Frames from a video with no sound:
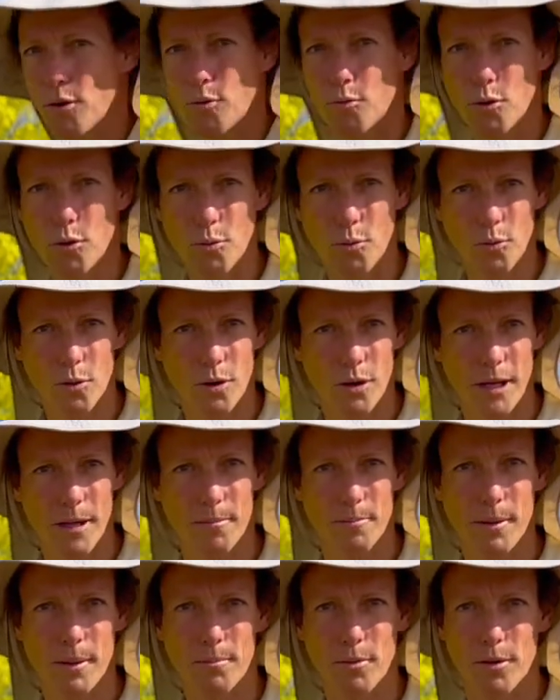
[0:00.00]
were walking,
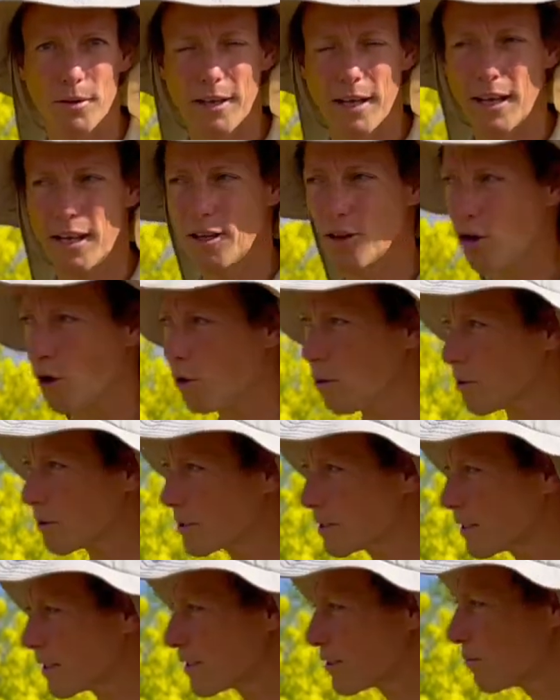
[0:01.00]
people taking
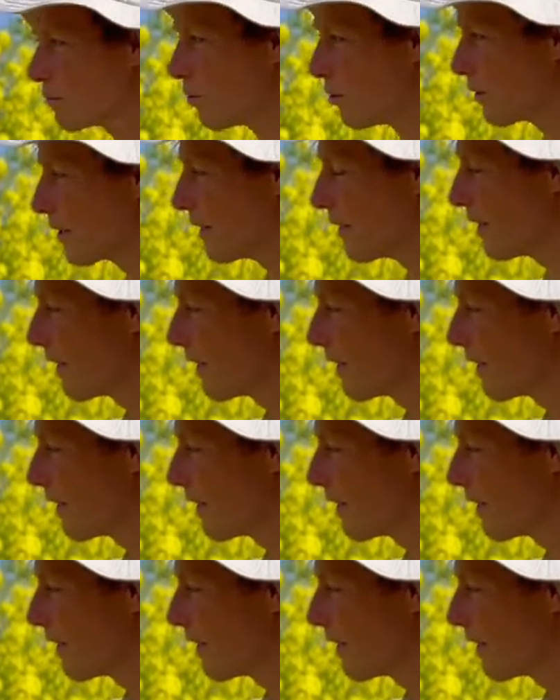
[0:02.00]
horses, walking,